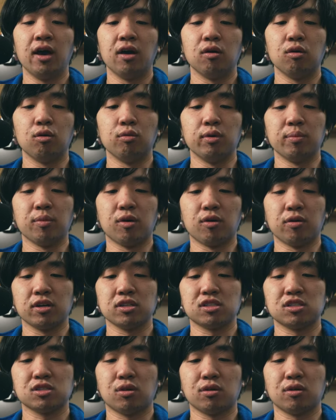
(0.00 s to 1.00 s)

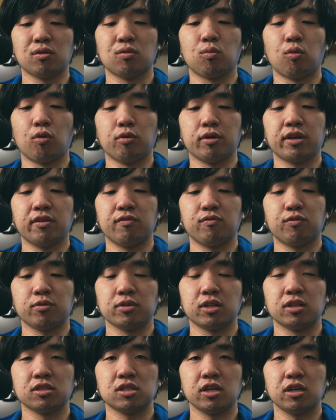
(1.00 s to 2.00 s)
Uemura started working for
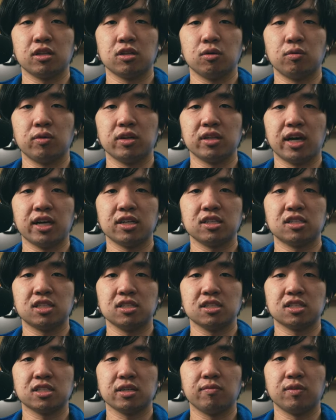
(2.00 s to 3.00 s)
Nintendo in
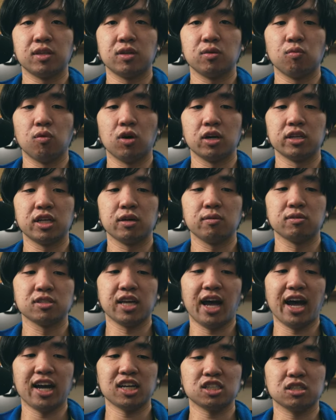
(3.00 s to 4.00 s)
1971. He was
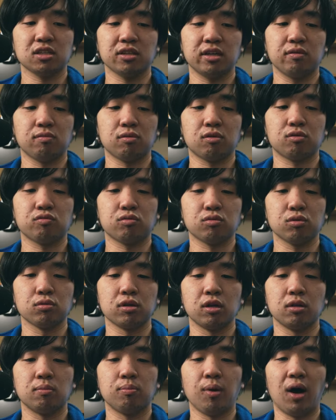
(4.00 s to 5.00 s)
actually
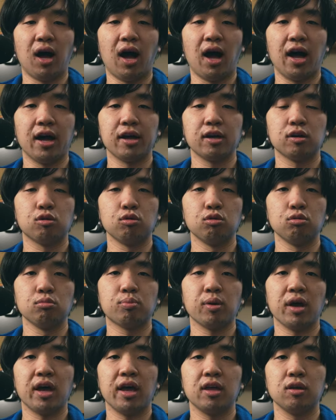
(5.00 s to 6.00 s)
recruited by
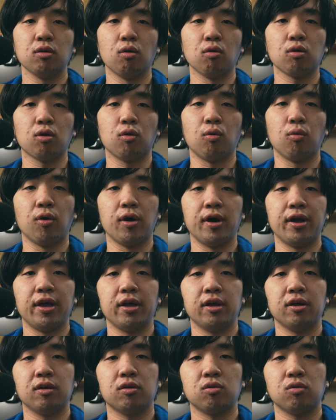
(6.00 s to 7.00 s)
Gunpei
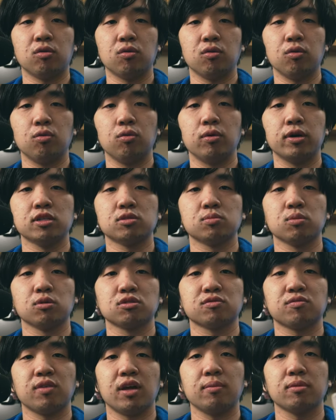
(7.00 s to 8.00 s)
Yokoi, who is
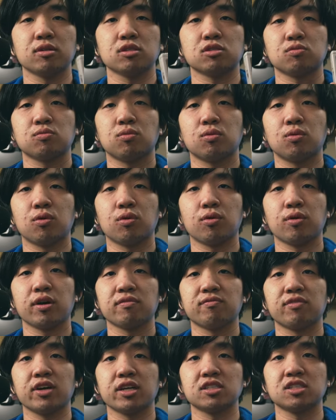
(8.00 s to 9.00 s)
most famous for
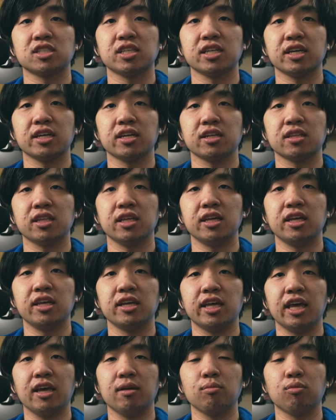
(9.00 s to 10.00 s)
inventing the
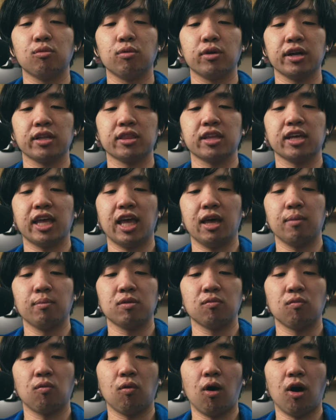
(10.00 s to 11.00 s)
Game Boy and the Game
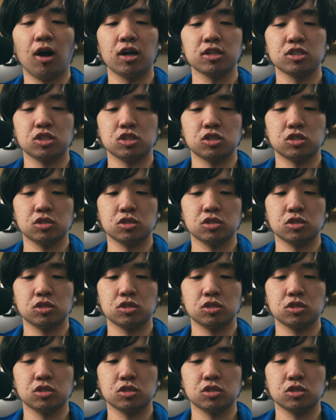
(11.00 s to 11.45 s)
& Watch.